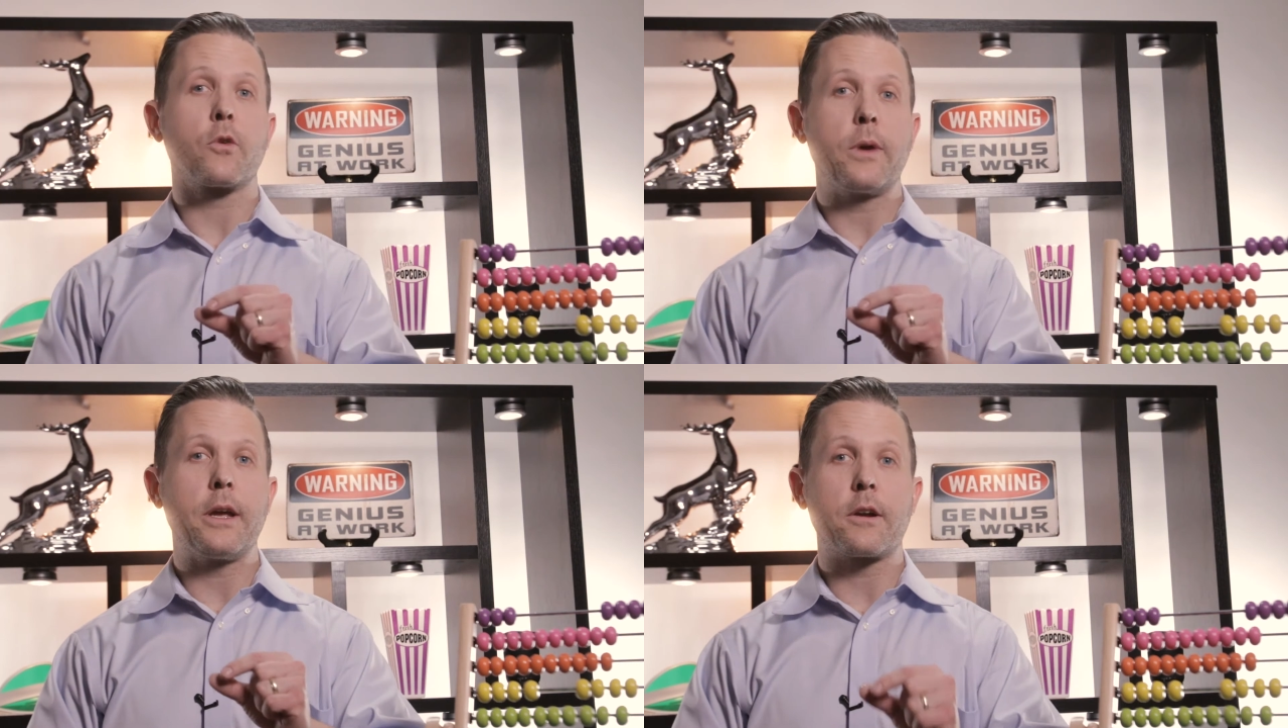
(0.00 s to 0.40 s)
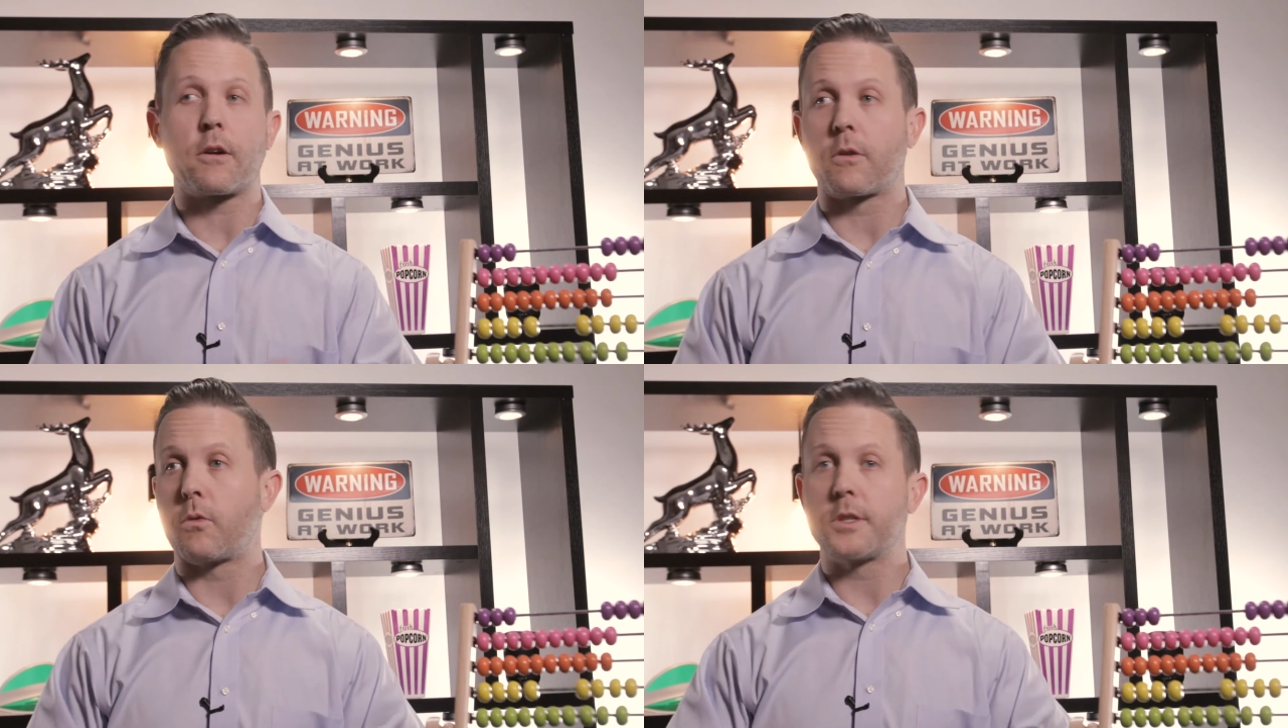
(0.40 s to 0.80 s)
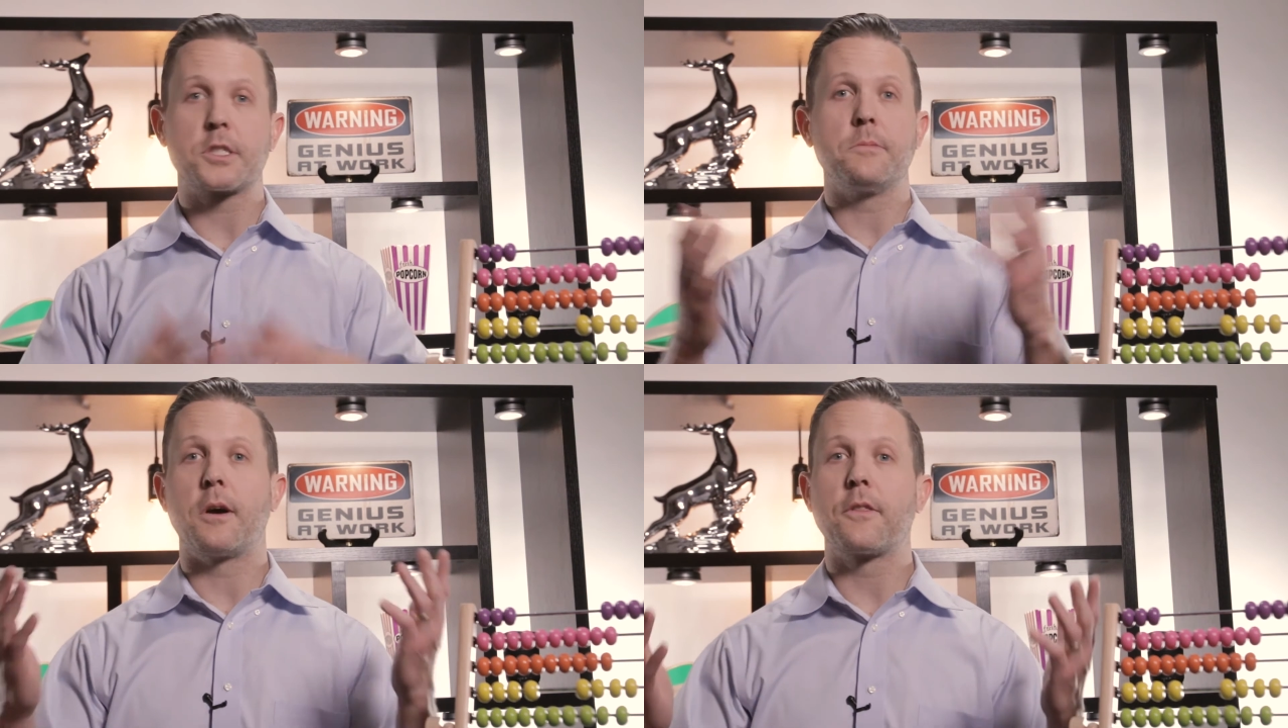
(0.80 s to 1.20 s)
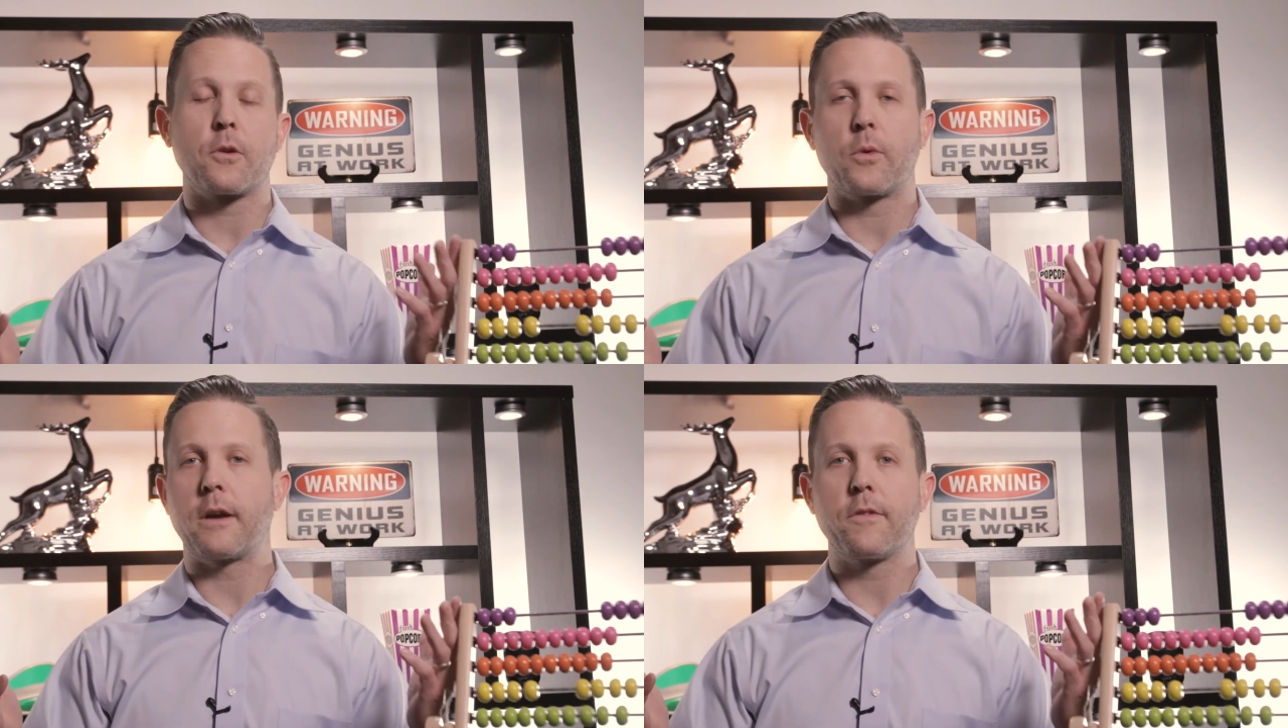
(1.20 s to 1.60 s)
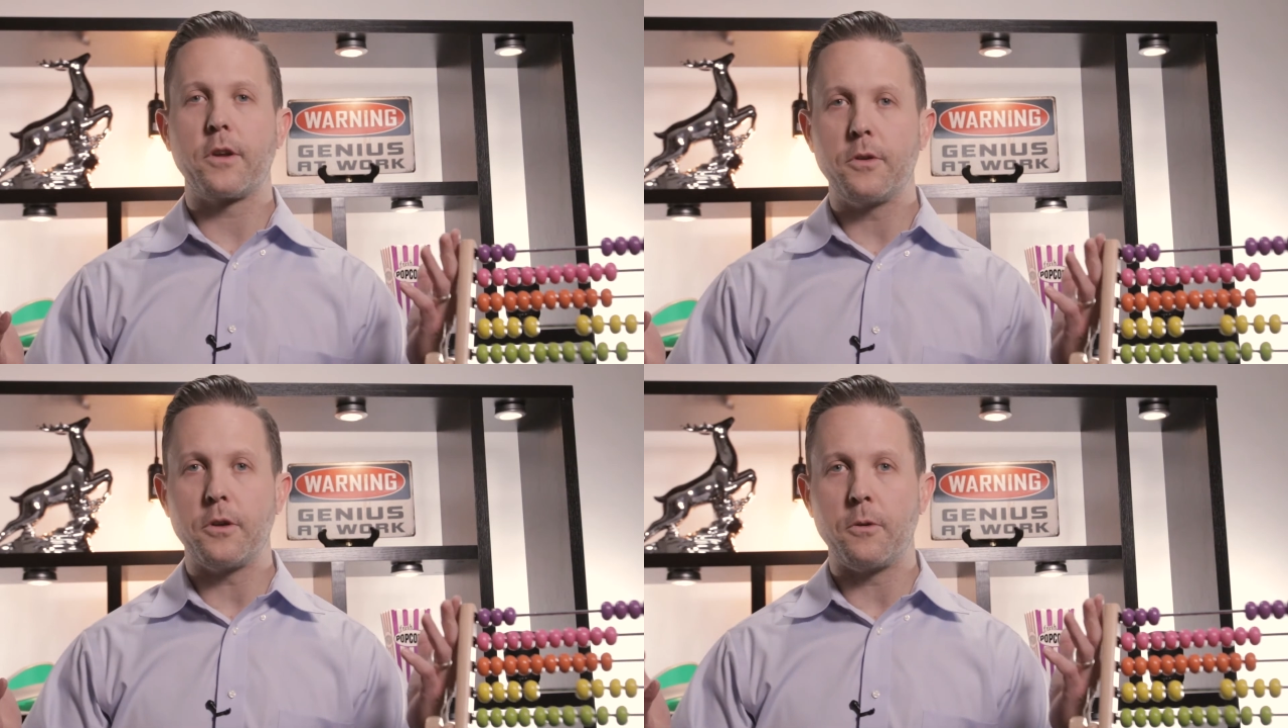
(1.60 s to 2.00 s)
week or once a month or whatever
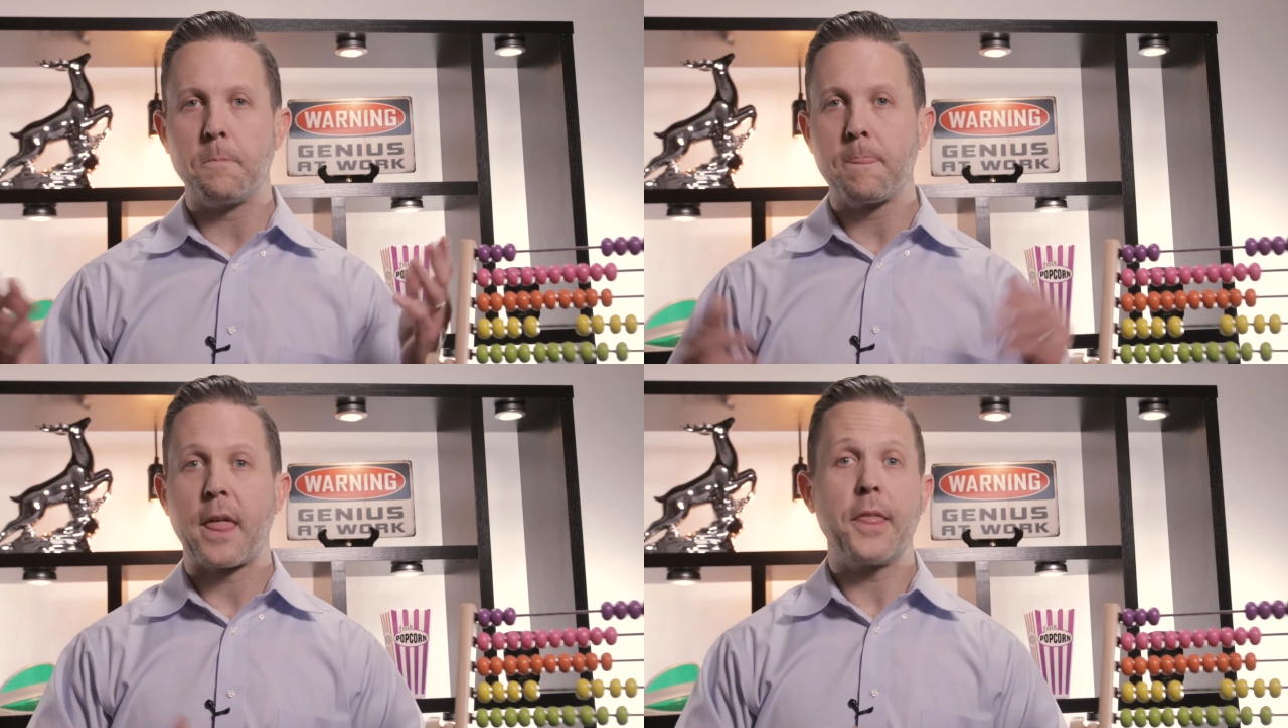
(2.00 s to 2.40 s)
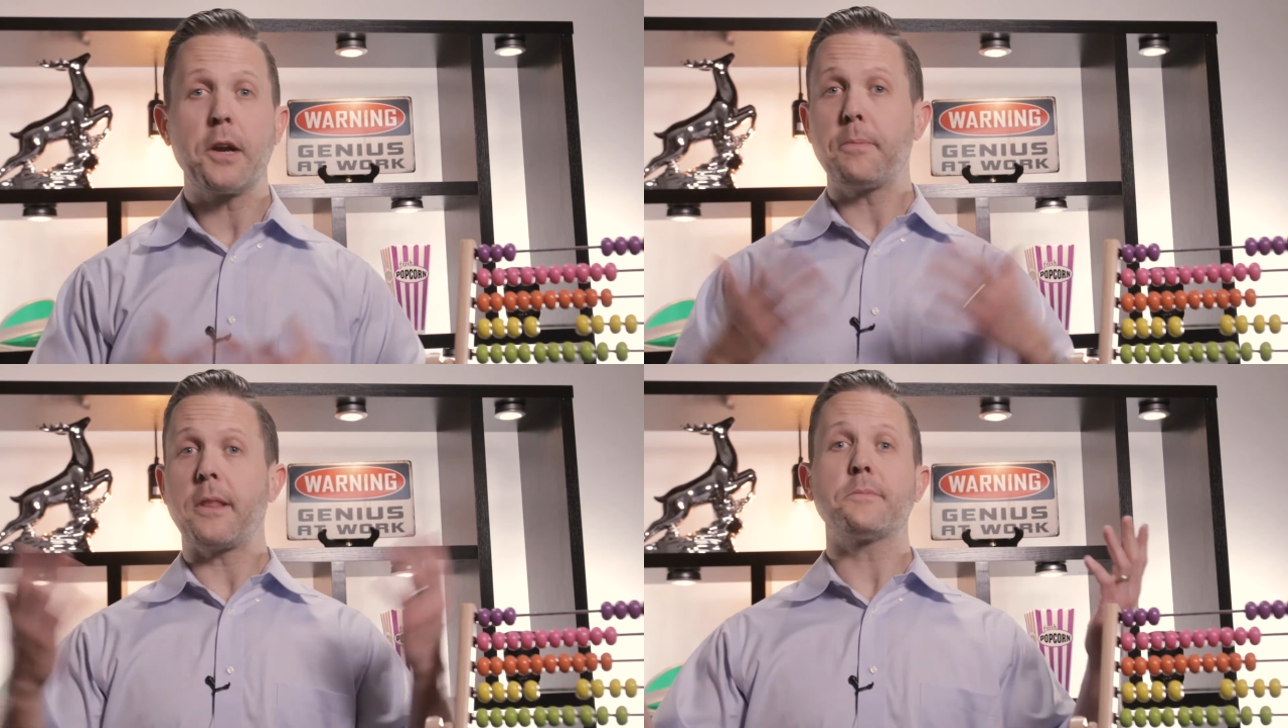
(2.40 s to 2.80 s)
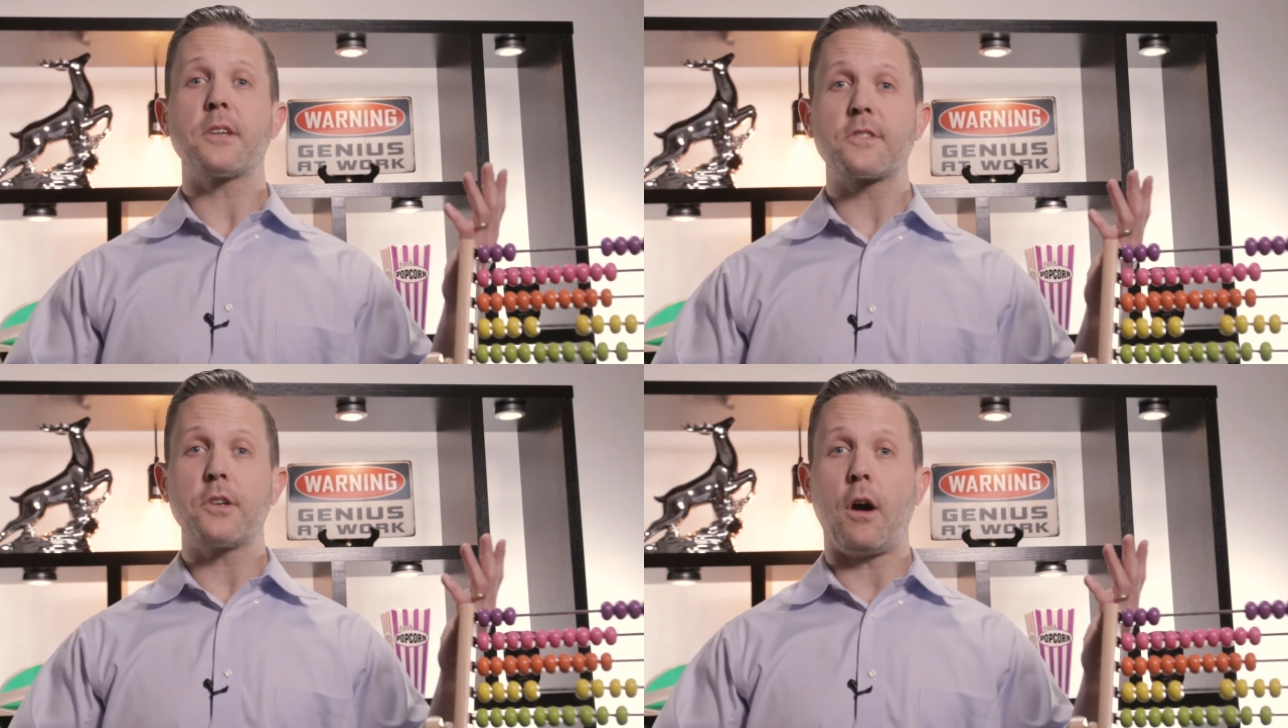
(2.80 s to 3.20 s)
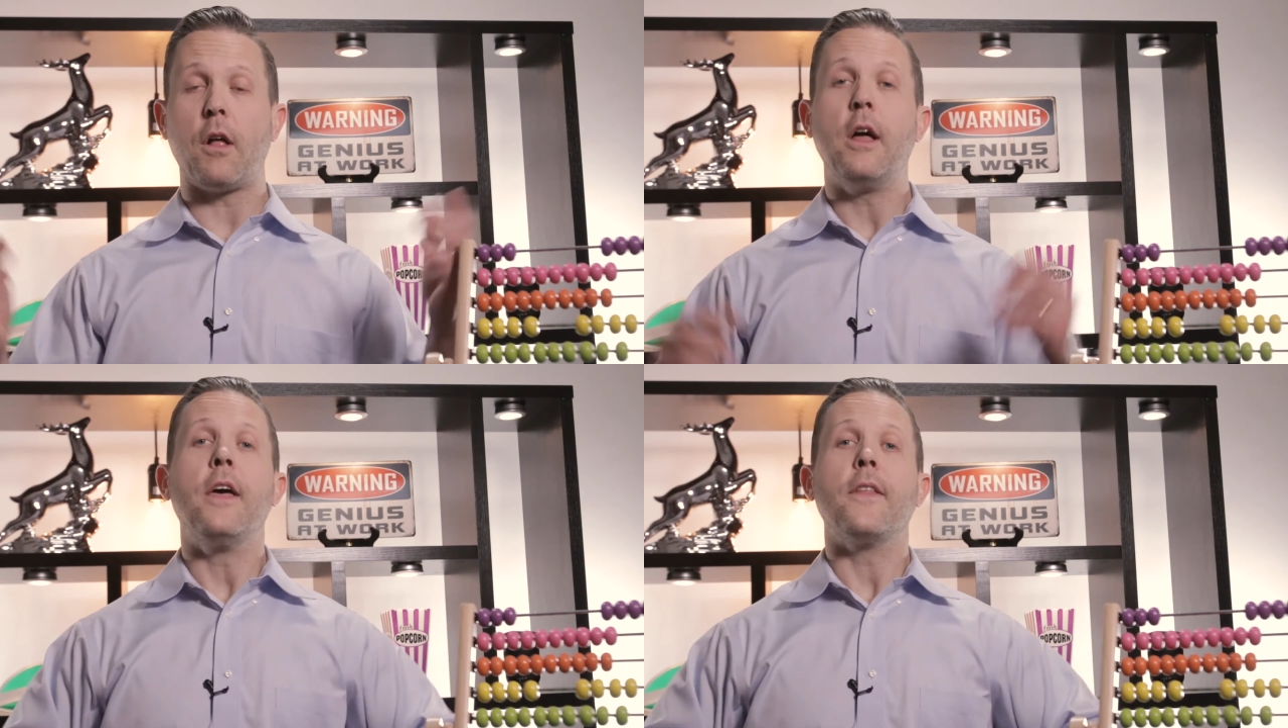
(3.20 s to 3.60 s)
you do, they don't pay themselves at all.